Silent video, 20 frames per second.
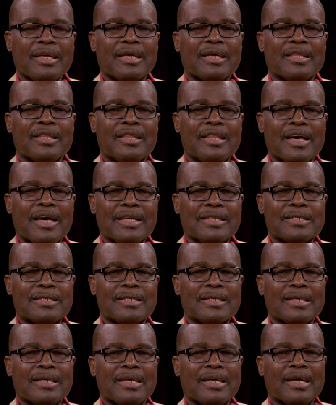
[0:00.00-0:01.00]
that
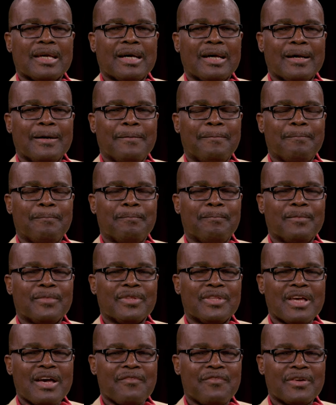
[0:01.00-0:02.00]
um,
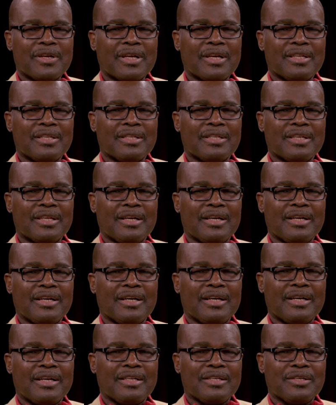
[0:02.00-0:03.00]
the African
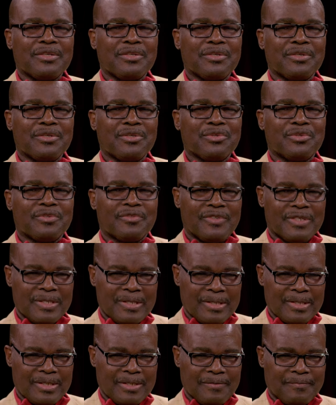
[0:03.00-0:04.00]

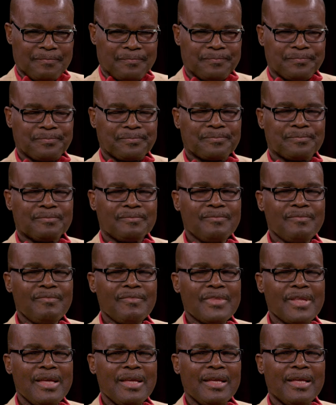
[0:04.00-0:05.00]
university
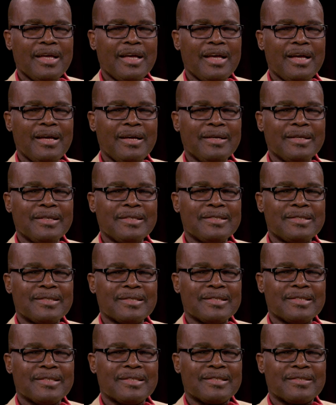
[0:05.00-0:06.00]
uh, is,
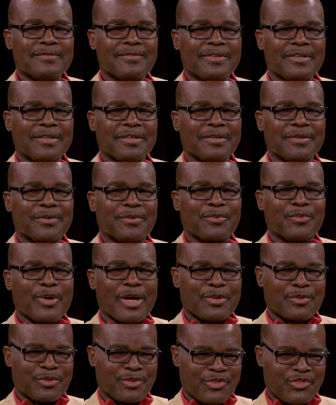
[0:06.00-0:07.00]
is
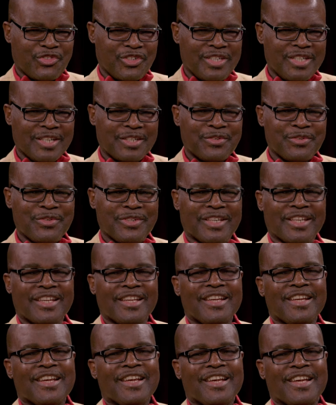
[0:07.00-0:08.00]
quite contradictory
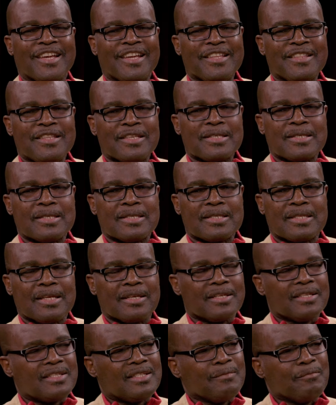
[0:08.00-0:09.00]
in the sense that
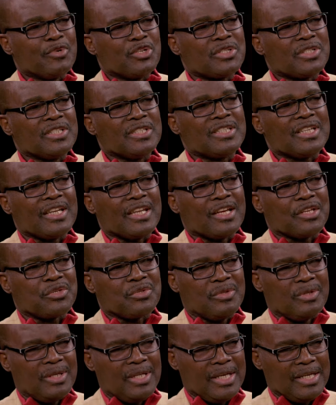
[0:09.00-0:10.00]
it's the most
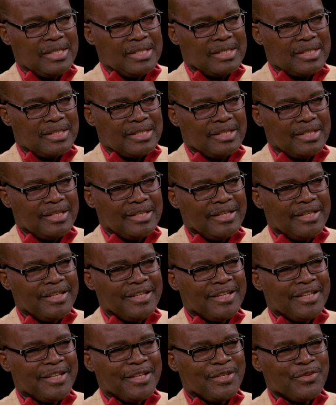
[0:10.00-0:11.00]
internationalized mm.
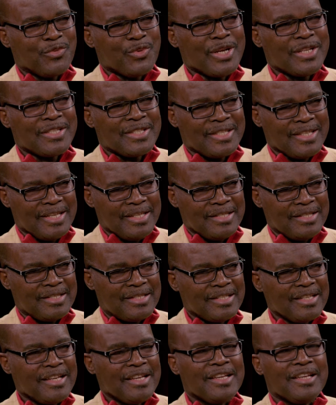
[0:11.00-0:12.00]
in one sense
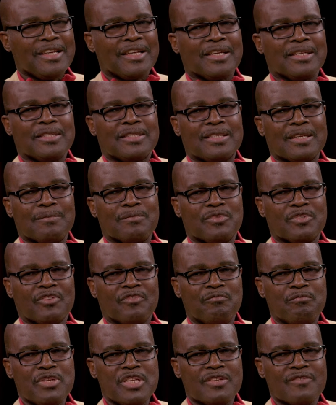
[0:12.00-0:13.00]
mm. in terms
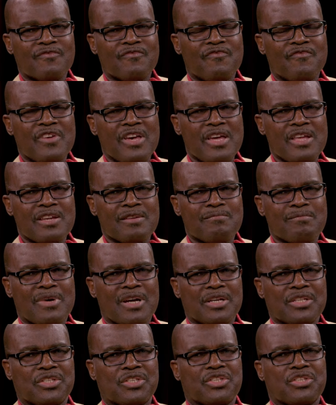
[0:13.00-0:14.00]
of being very
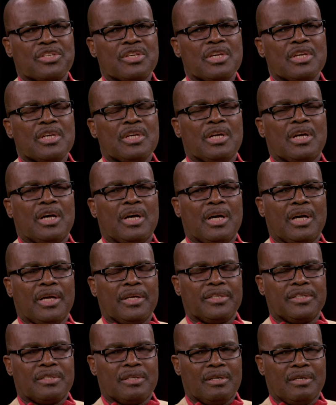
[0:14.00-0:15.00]
much uh,
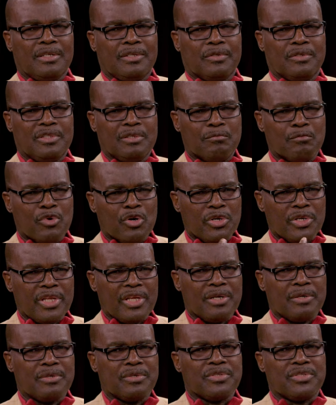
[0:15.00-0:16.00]
in, you know the
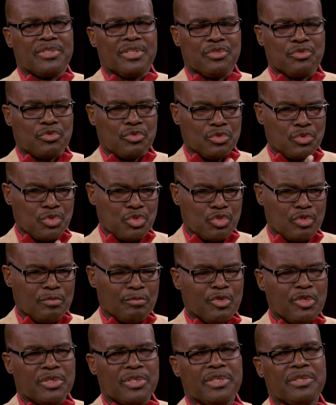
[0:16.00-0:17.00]
models the institutional
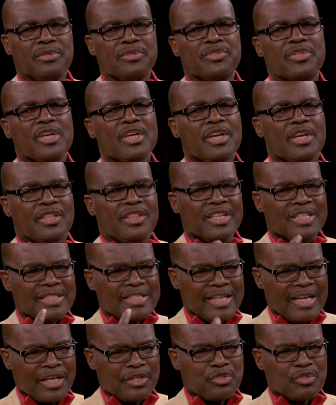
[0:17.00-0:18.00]
models the
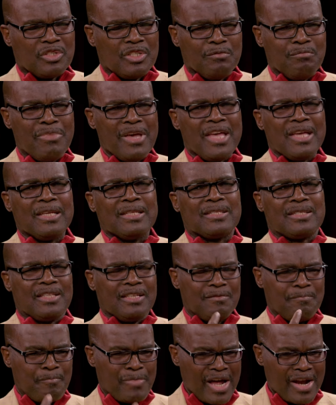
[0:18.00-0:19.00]
intellectual debates the
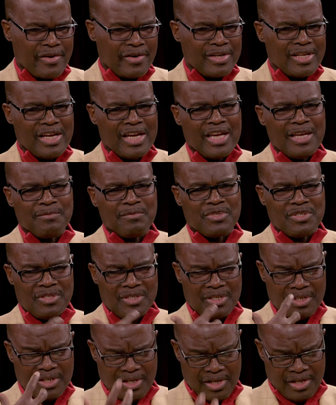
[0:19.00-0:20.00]
paradigms
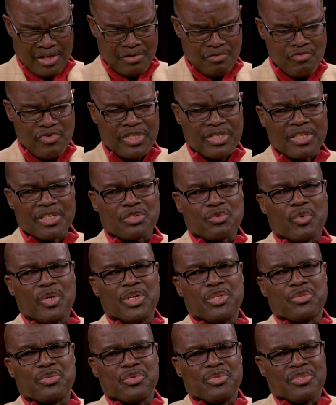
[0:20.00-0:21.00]
the research
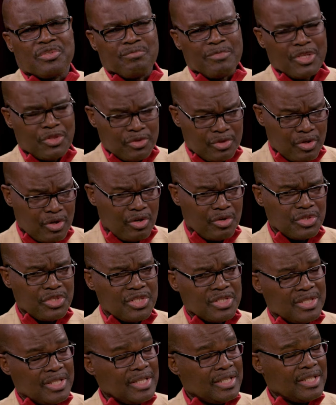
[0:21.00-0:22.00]
questions
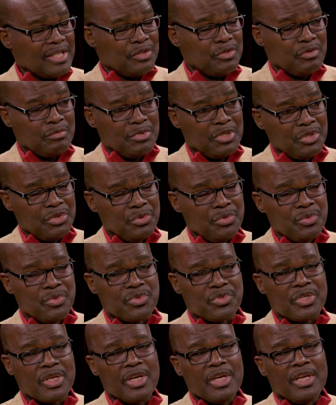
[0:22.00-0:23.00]
methodologies that tend to be
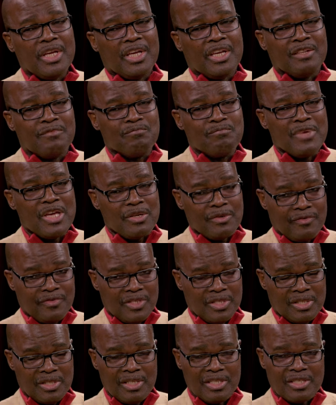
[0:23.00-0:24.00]
used in many of
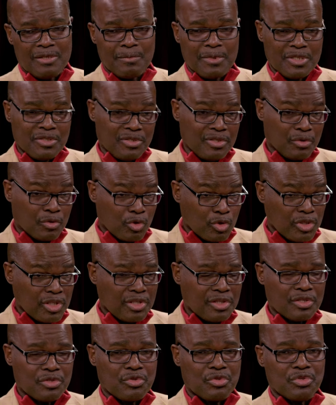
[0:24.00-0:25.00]
these disciplines including
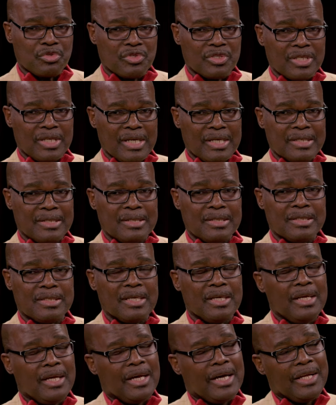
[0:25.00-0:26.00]
the social sciences
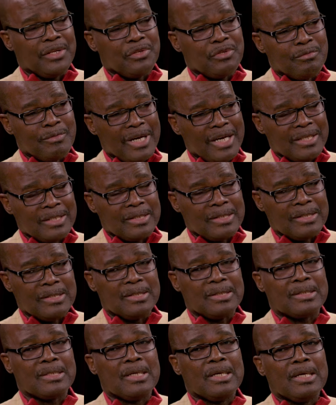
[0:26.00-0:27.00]
and
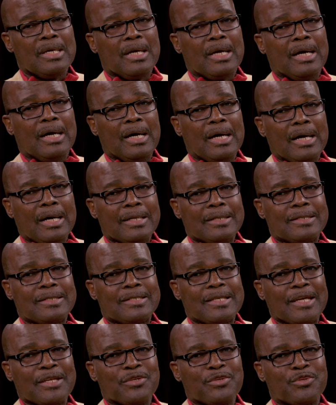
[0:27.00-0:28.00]
humanities uh,
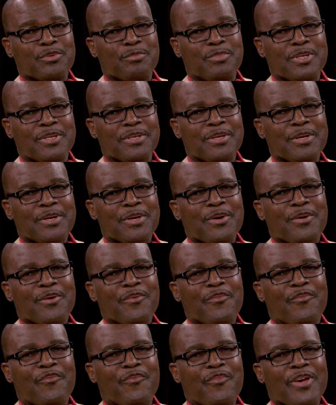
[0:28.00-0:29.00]
tend to be
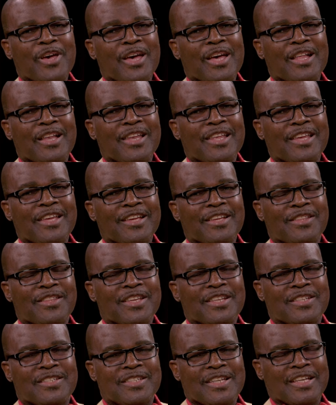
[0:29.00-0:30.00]
fairly they
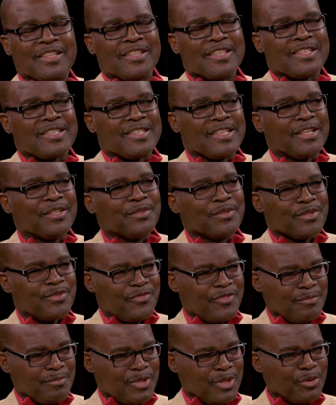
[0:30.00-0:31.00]
take the signals
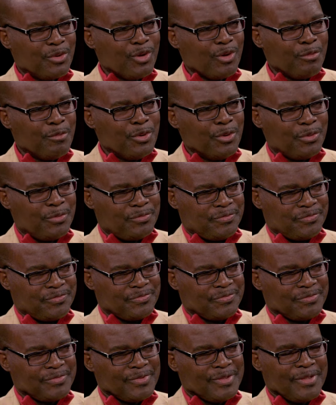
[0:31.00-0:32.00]
from the global
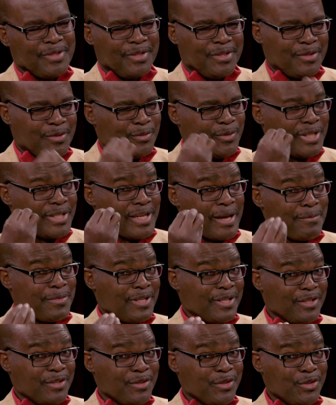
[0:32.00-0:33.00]
-hmm. You know, mm-hmm. what's
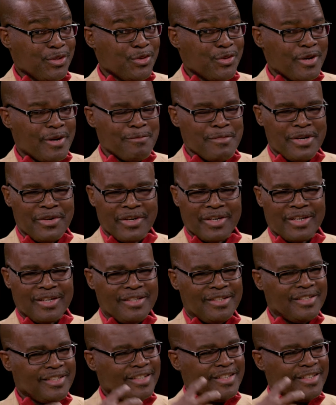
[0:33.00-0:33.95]
happening in Euro America.